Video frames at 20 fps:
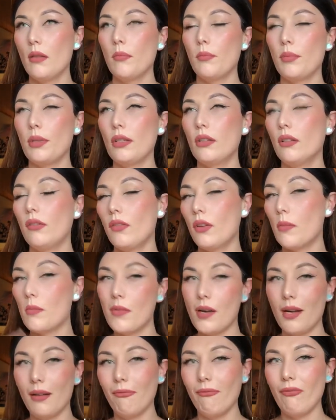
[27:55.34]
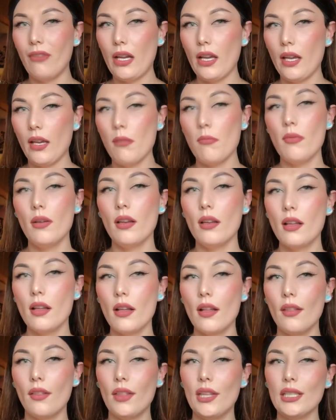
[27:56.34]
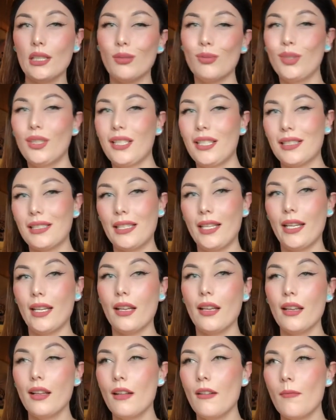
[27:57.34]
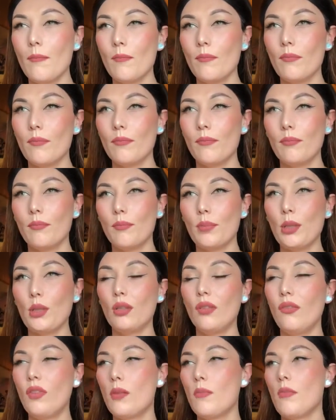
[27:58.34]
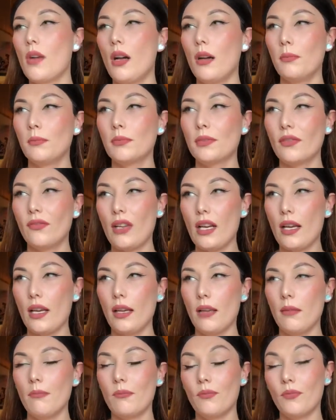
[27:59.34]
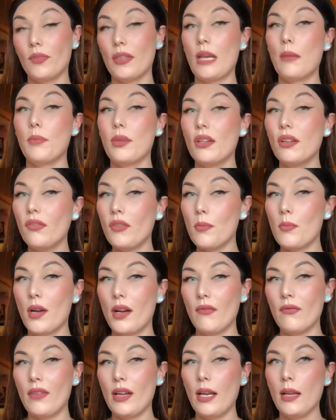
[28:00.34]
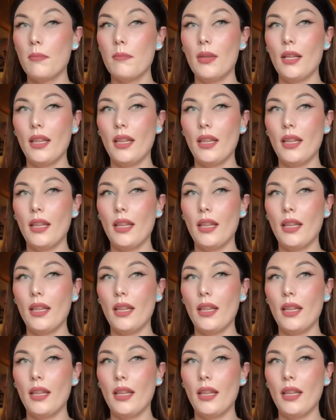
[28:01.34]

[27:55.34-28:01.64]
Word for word: beautiful mom vibe. This one is like beautiful mom's vibe, that beautiful mom vibe, but